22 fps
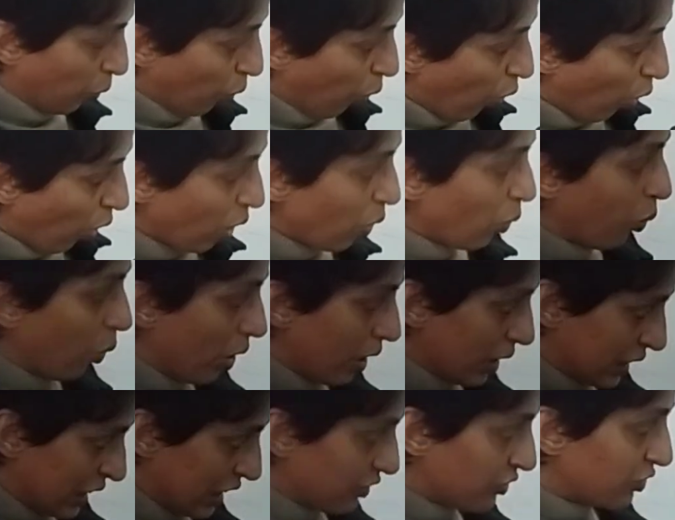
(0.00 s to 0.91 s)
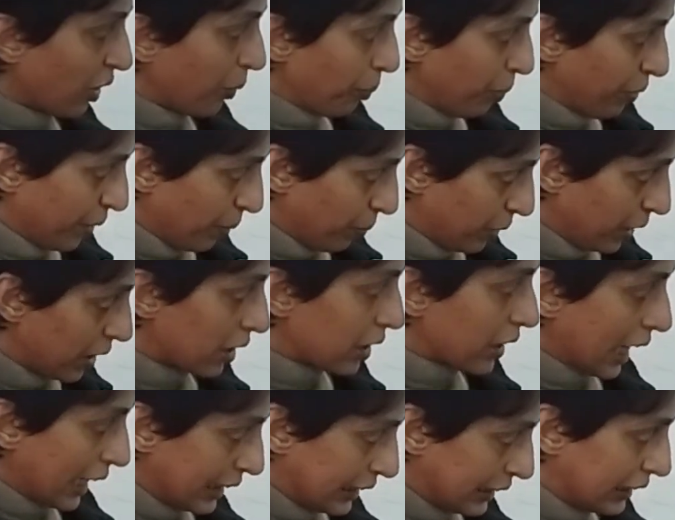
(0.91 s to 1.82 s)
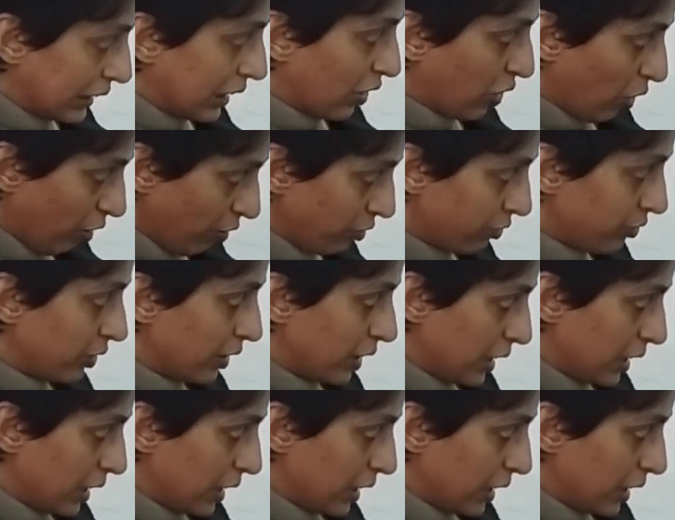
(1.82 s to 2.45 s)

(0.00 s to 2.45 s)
all working from similar kinds of